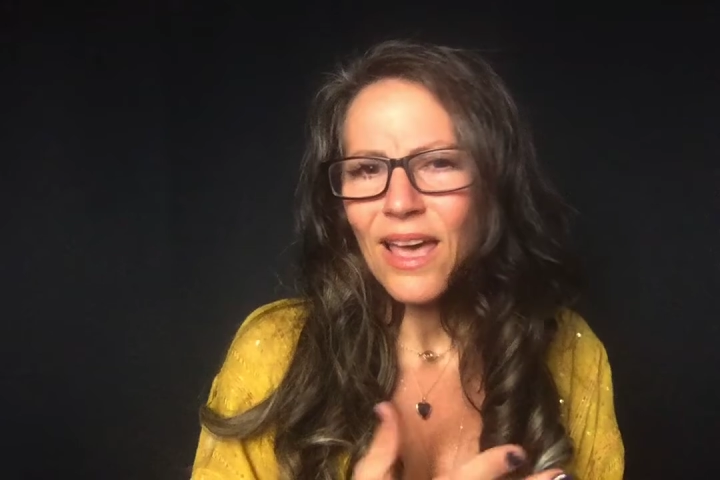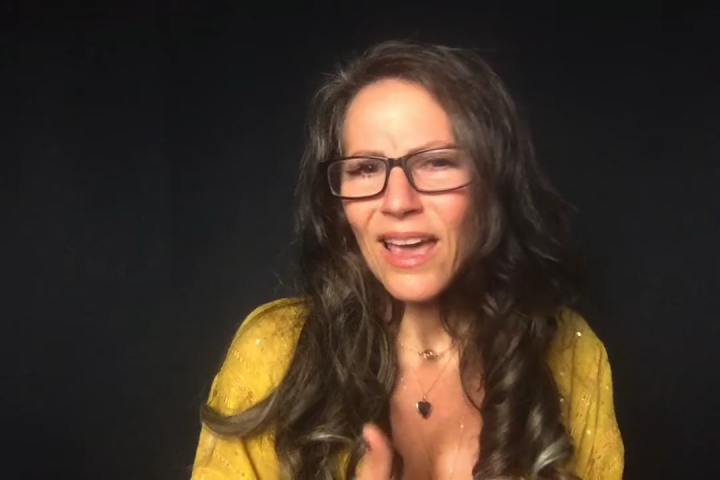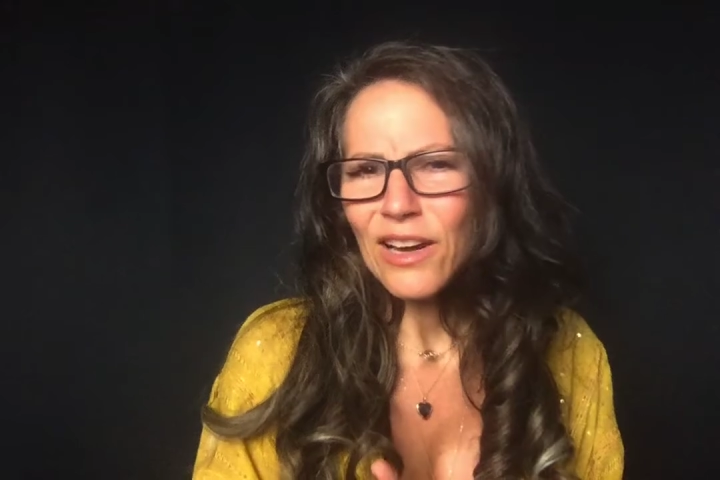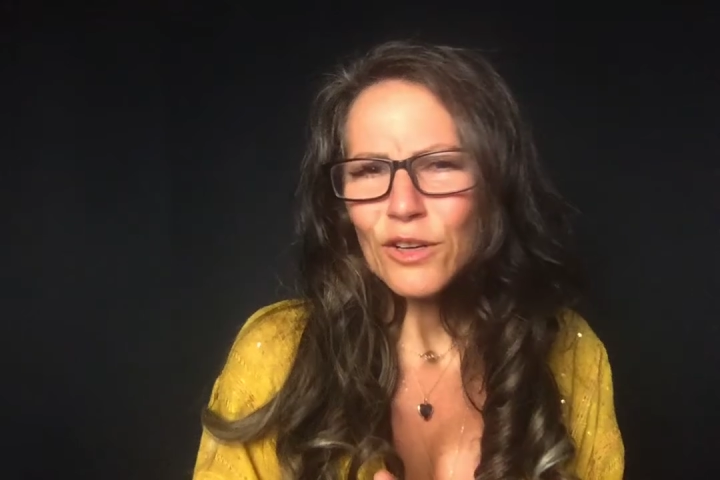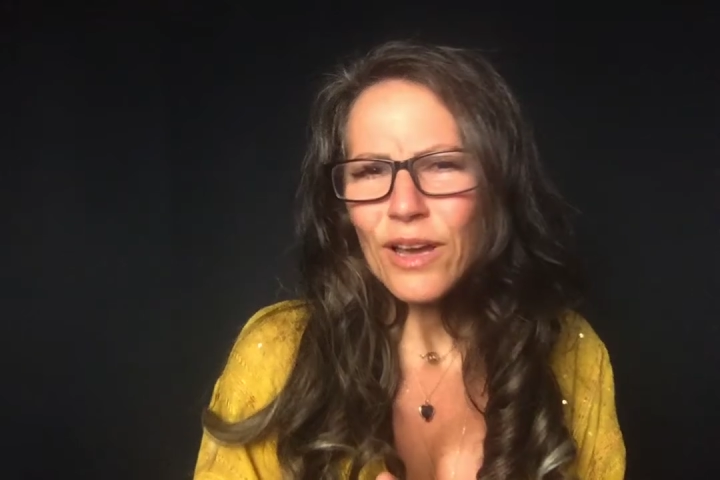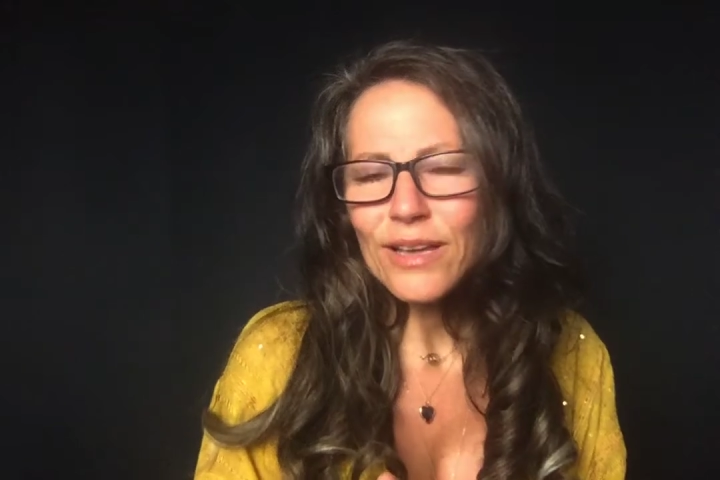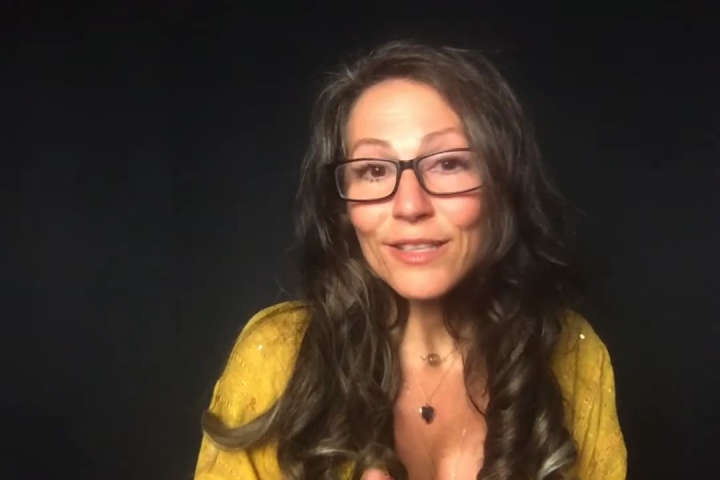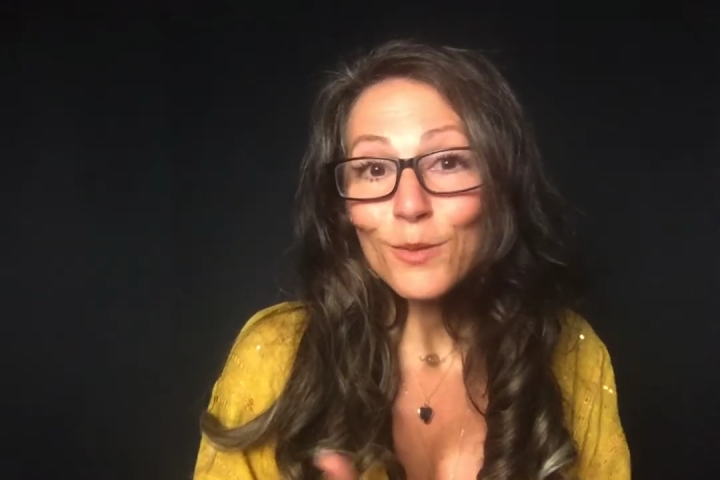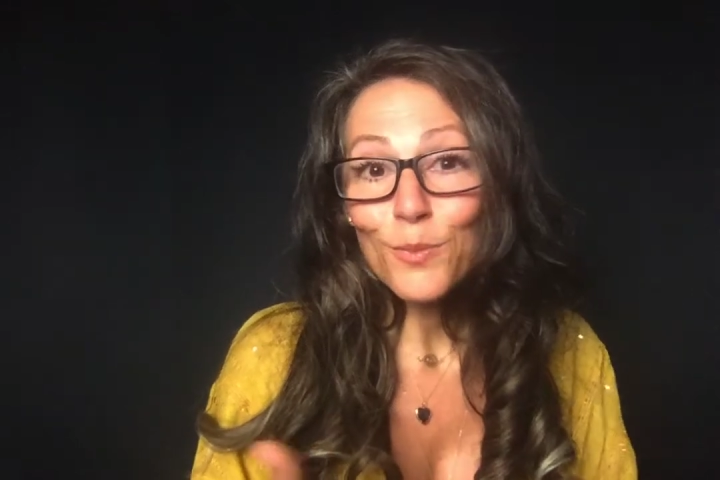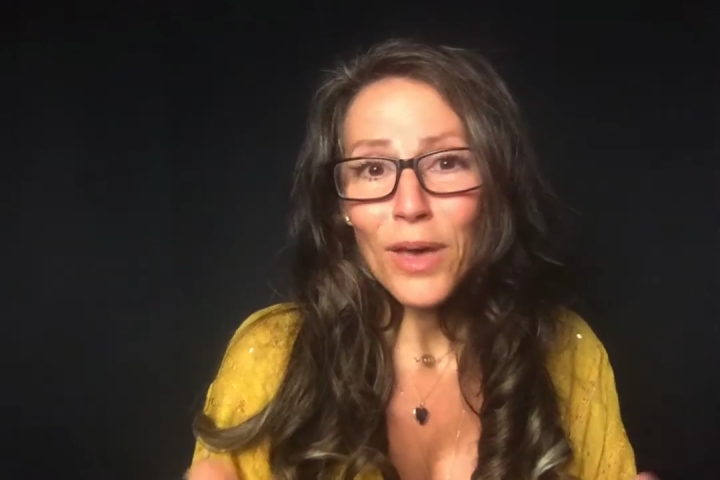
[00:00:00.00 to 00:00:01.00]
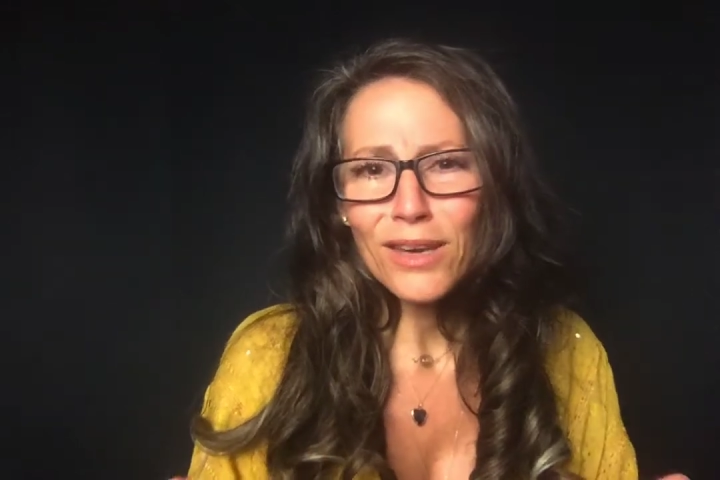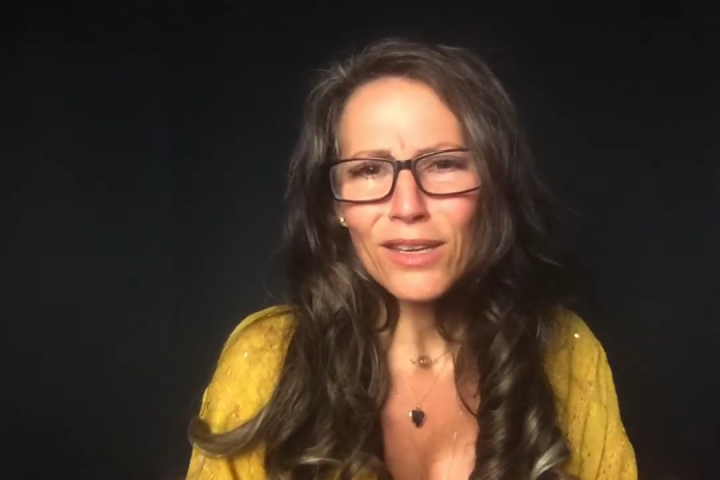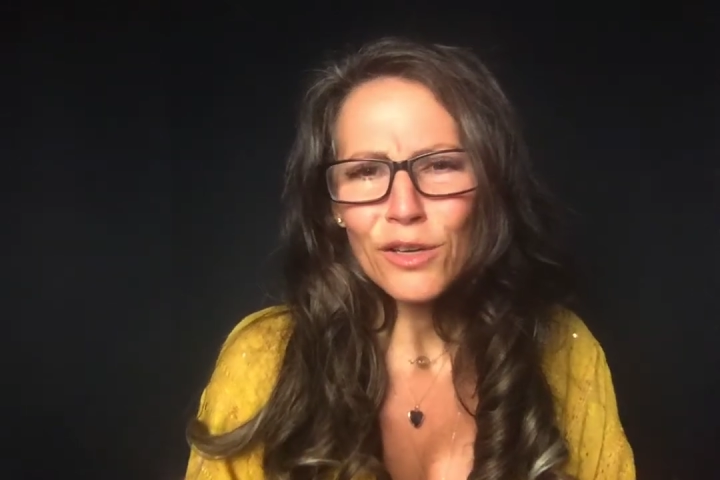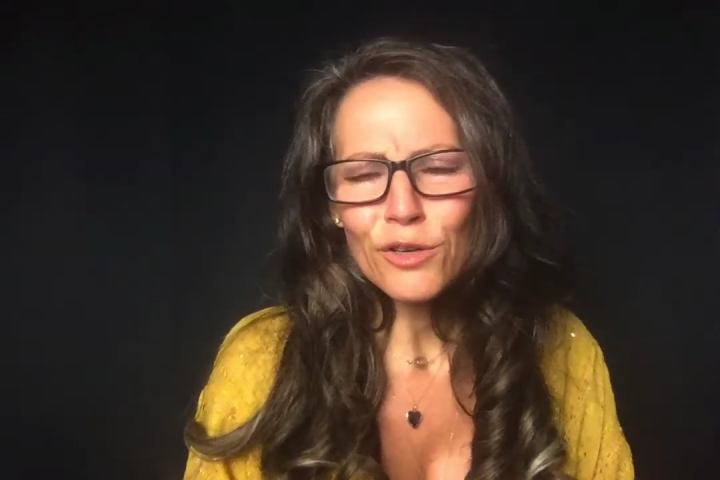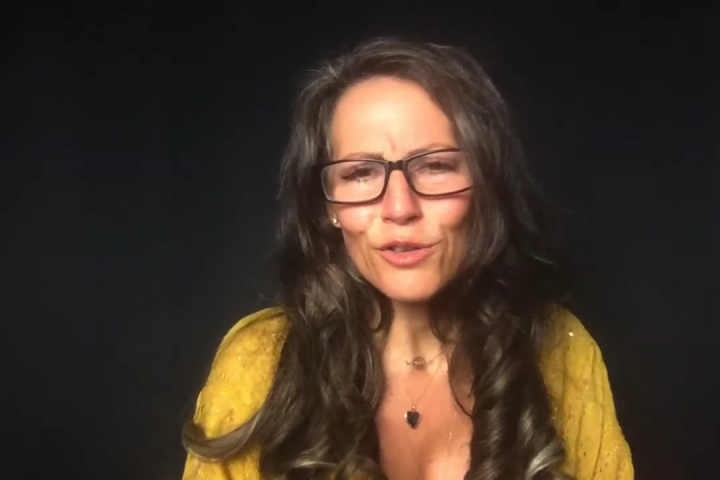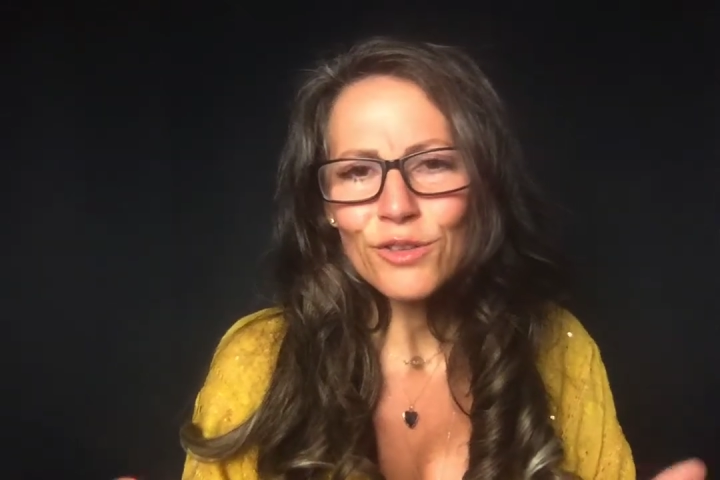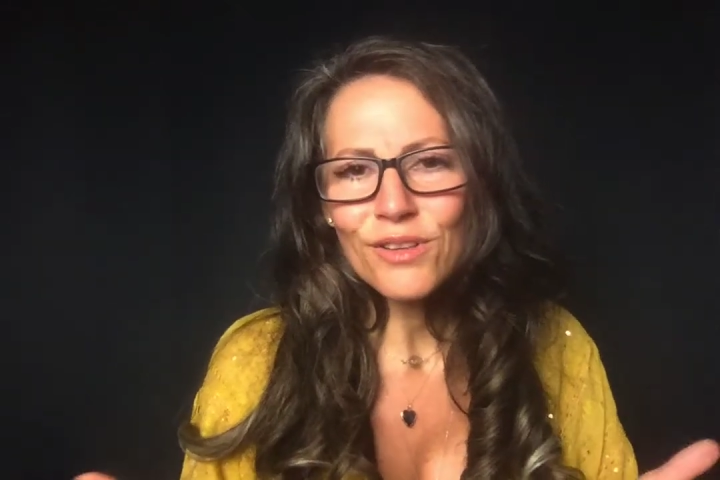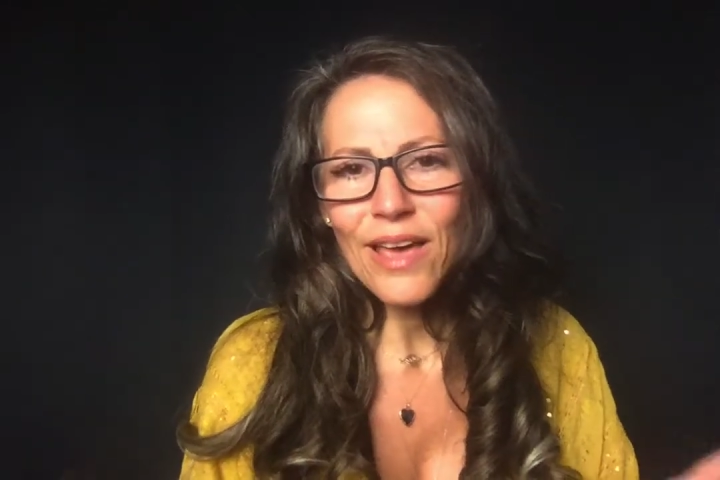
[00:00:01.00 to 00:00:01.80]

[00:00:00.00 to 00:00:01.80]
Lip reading: Haircuts, pedicures,